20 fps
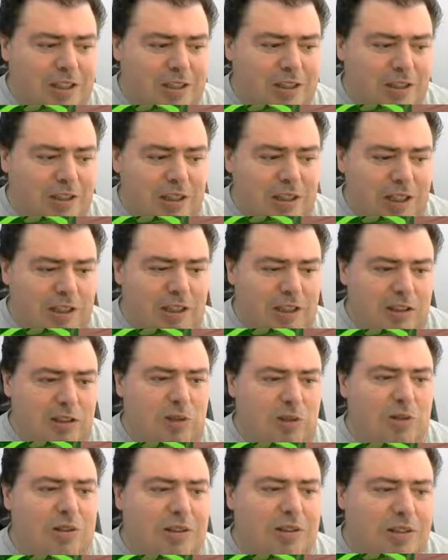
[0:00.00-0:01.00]
Unless
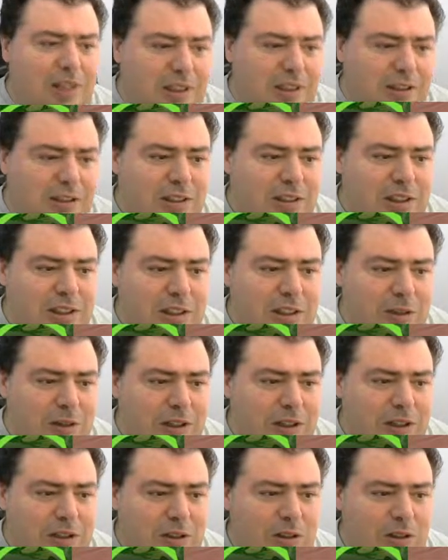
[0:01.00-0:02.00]
you intentionally want
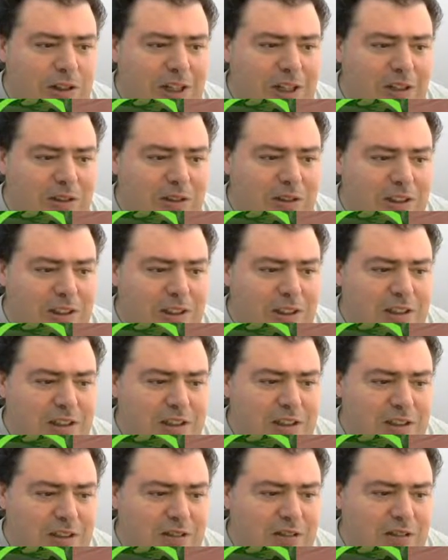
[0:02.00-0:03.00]
to load out
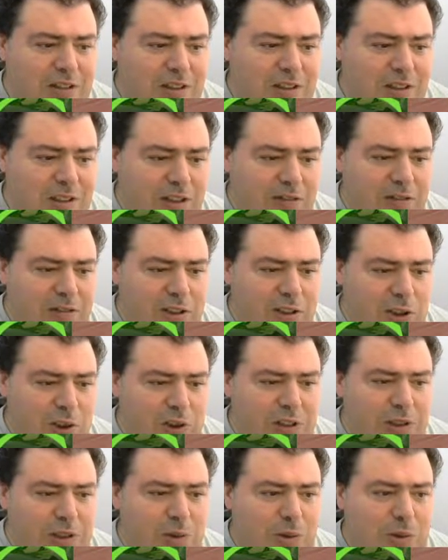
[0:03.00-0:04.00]
the
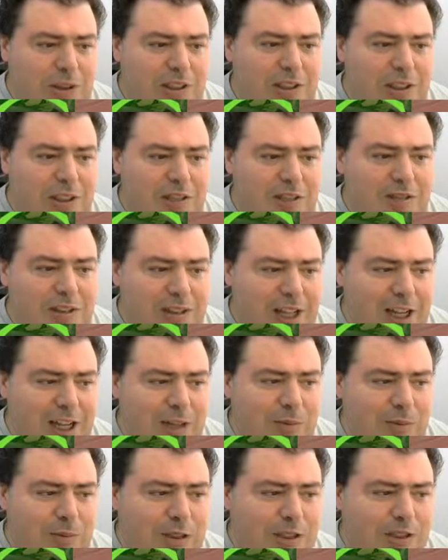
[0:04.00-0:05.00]
inventory you're wearing every
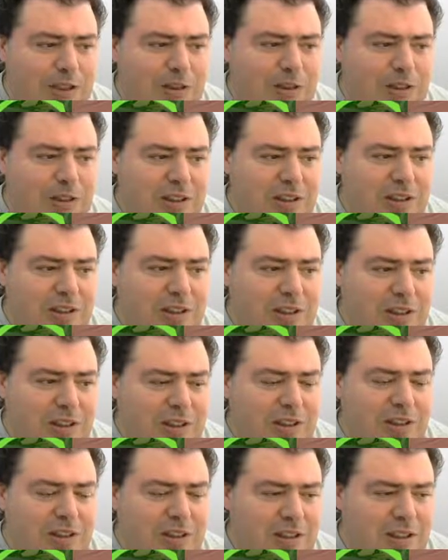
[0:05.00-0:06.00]
time, then you
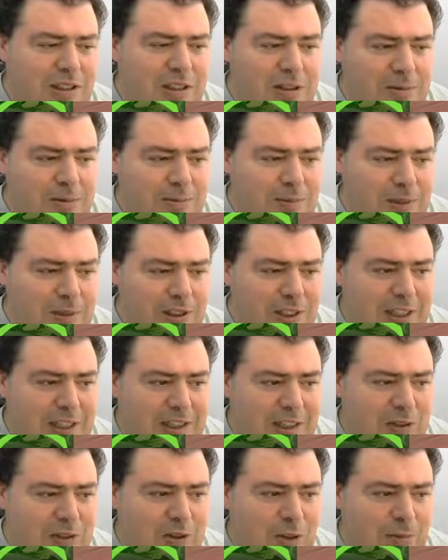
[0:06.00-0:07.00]
select
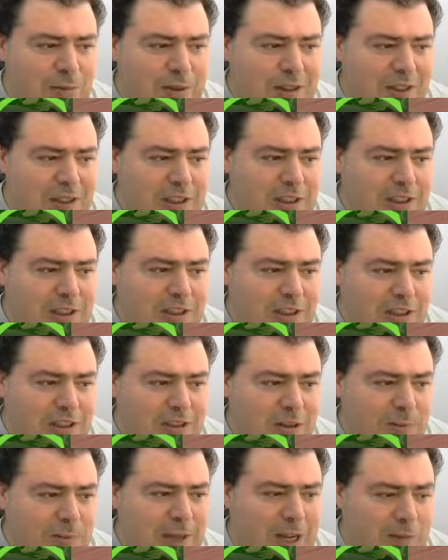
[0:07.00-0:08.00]
that too. But that's
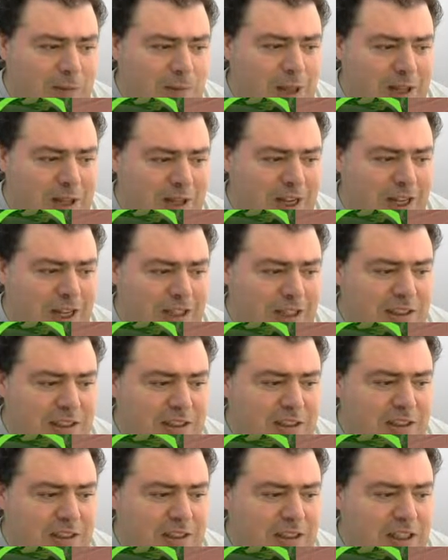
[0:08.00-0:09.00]
the backpack
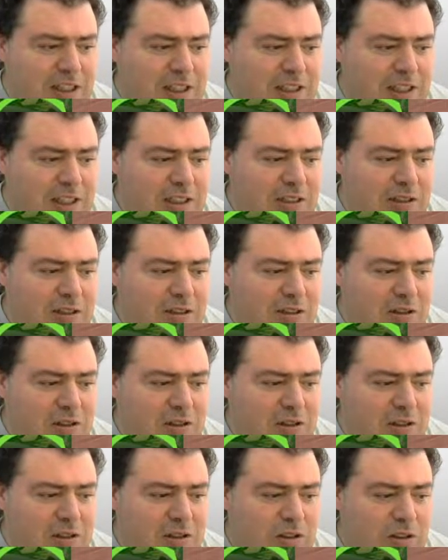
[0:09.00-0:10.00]
highlighted and then
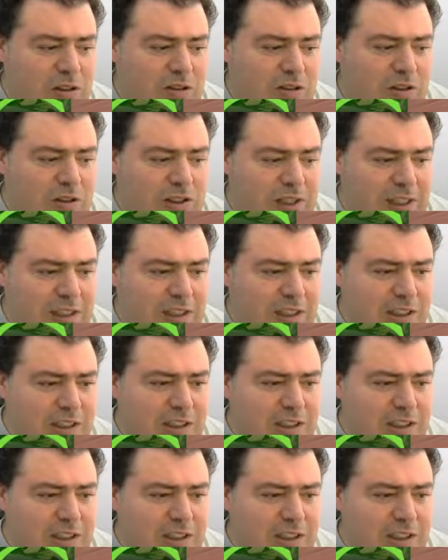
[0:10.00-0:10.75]
overwrite.